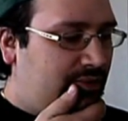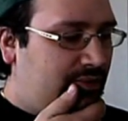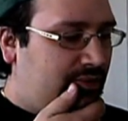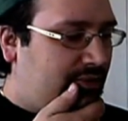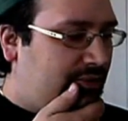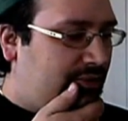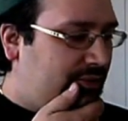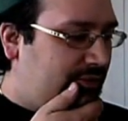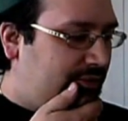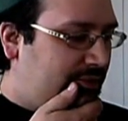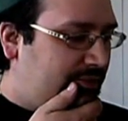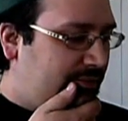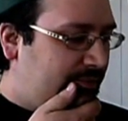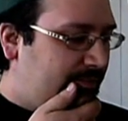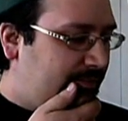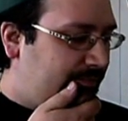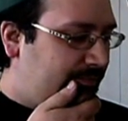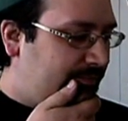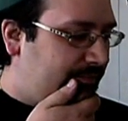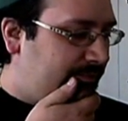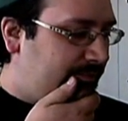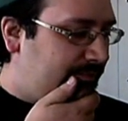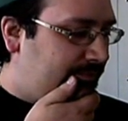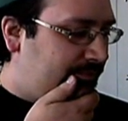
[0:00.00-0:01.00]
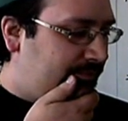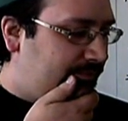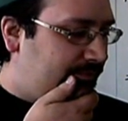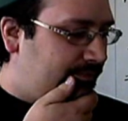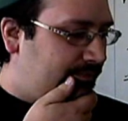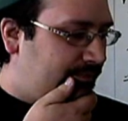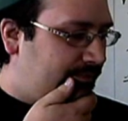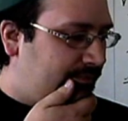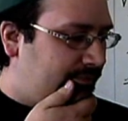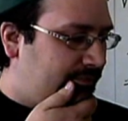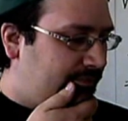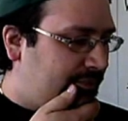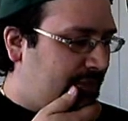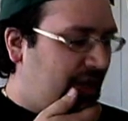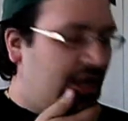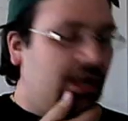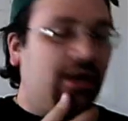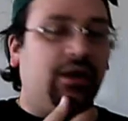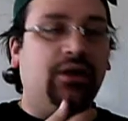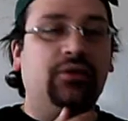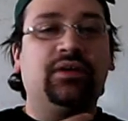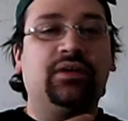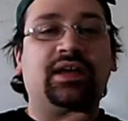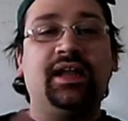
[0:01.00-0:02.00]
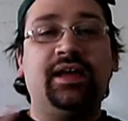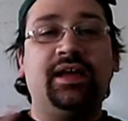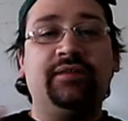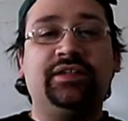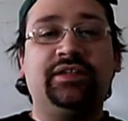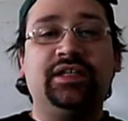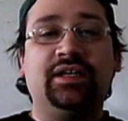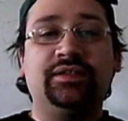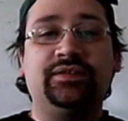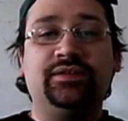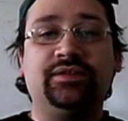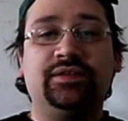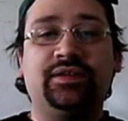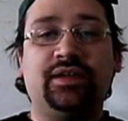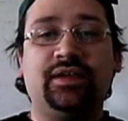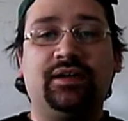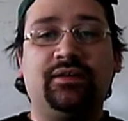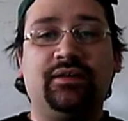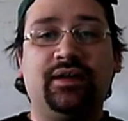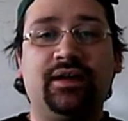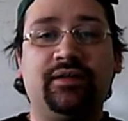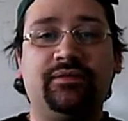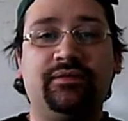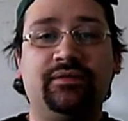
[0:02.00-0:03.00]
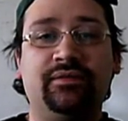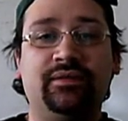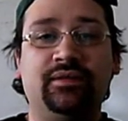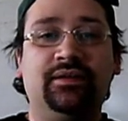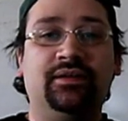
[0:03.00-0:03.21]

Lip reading: Oh, can I have John Sue's autograph?